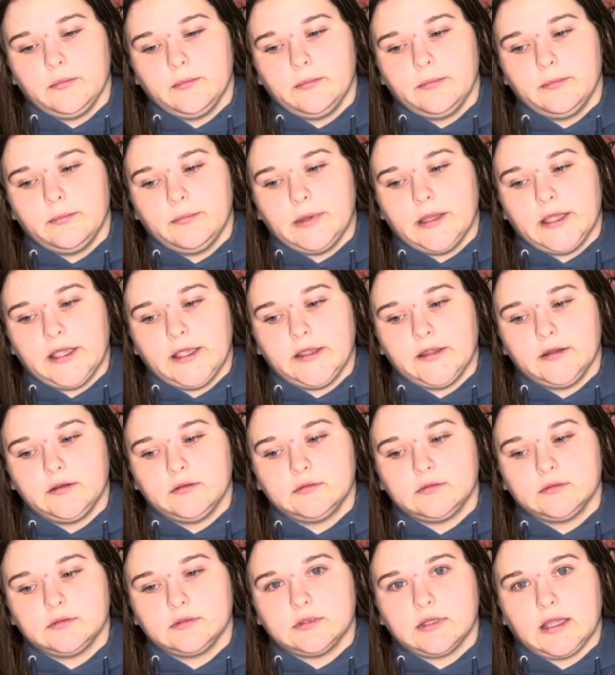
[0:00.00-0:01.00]
But
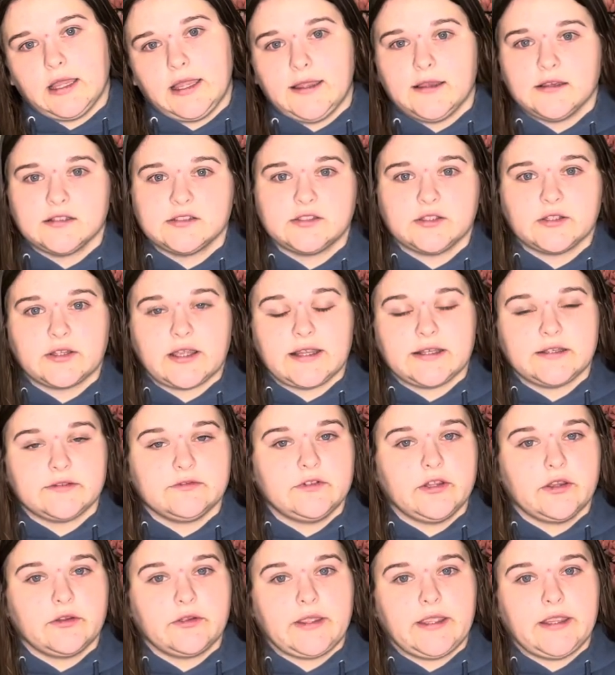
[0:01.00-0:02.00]
I also kind of
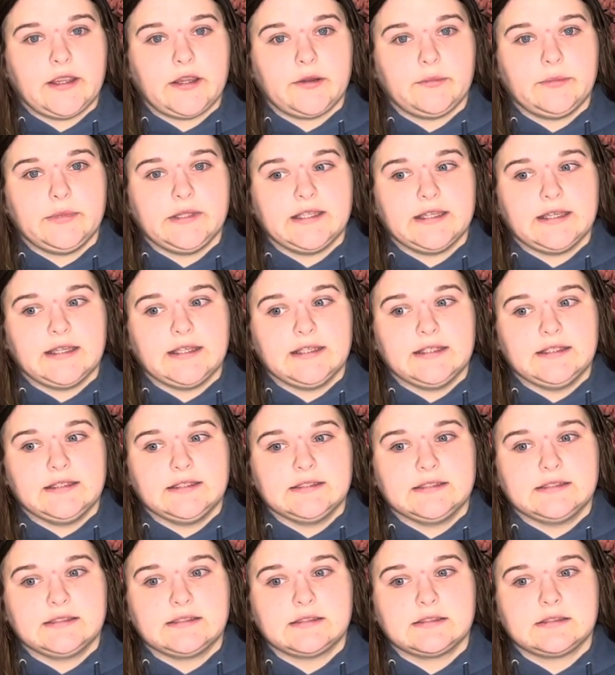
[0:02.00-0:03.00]
don't care,
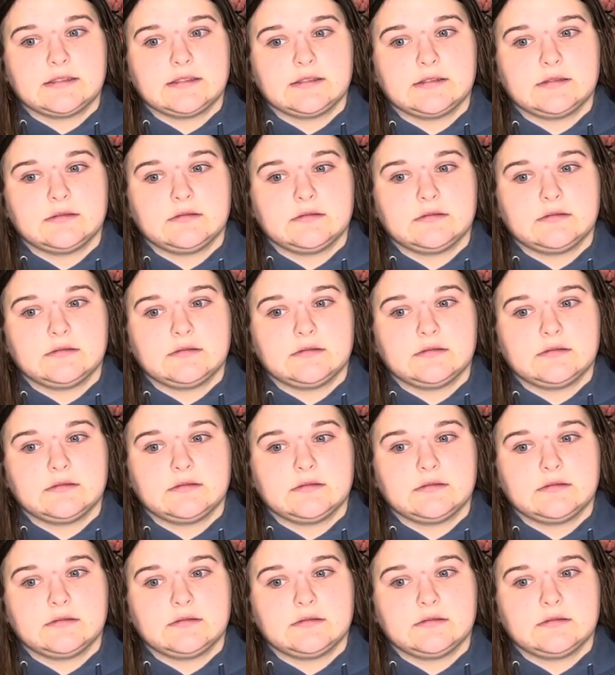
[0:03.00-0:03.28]
because